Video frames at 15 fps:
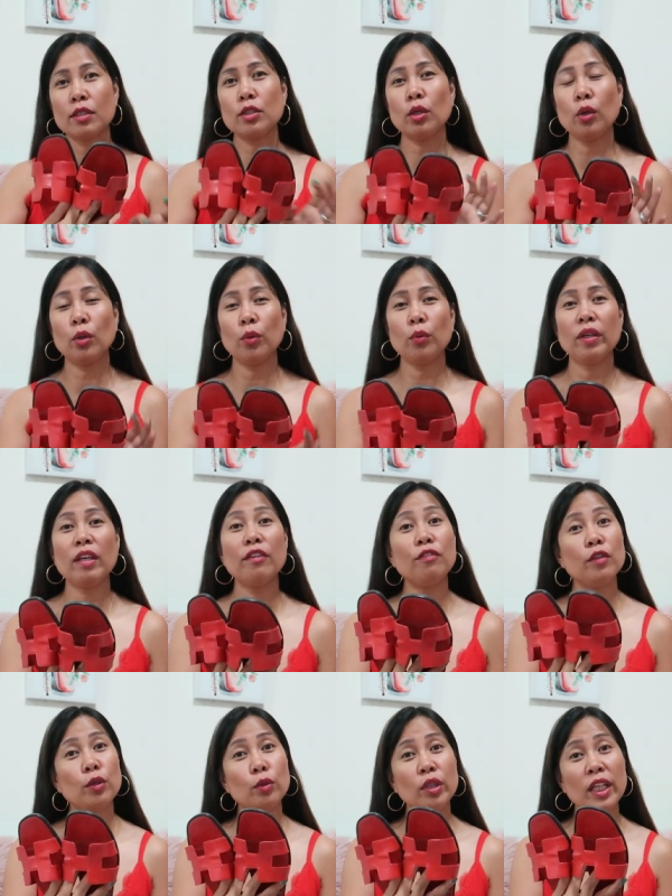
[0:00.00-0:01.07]
so
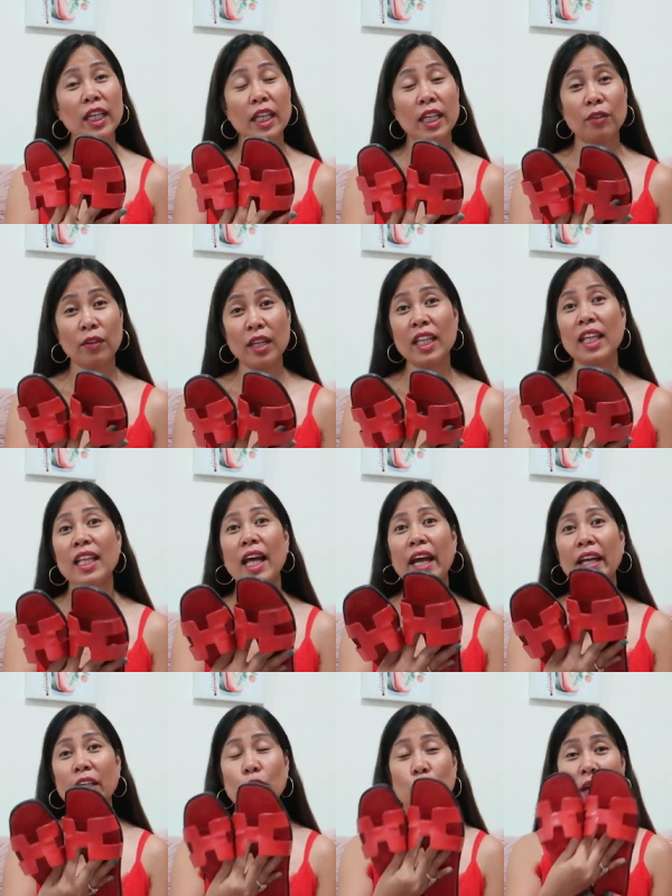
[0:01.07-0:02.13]
if you really really
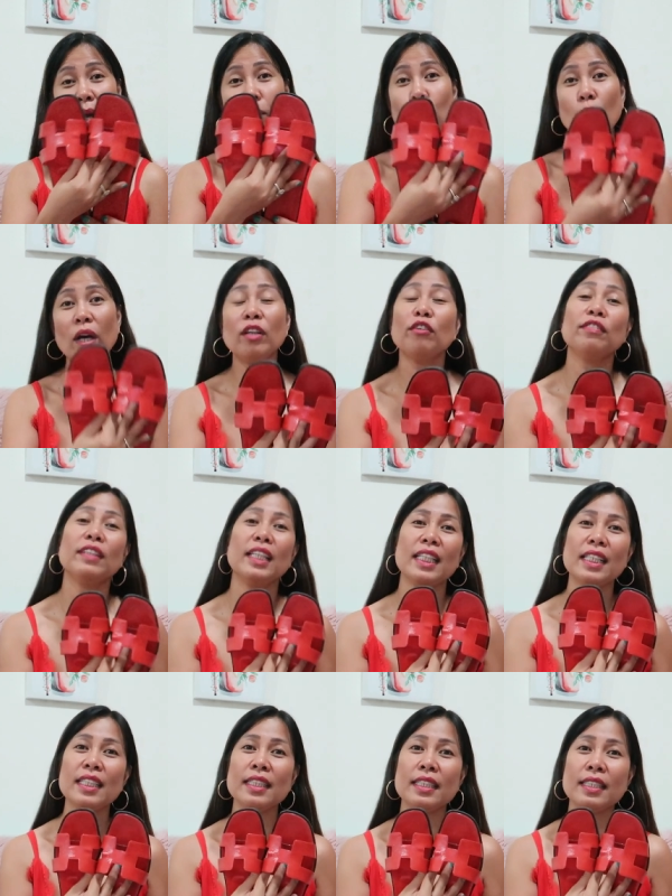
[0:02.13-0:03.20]
like to have one of
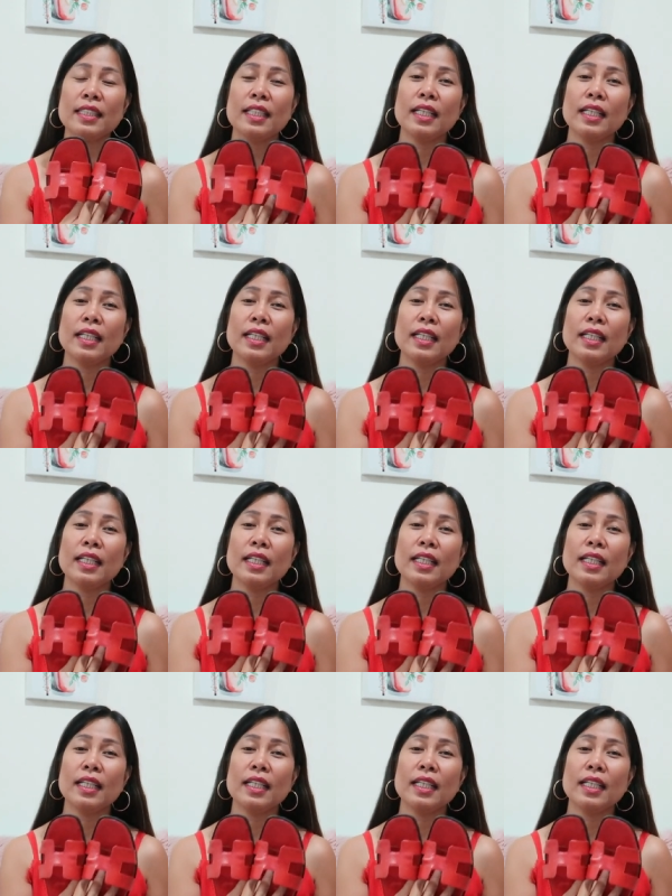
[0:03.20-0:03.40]
this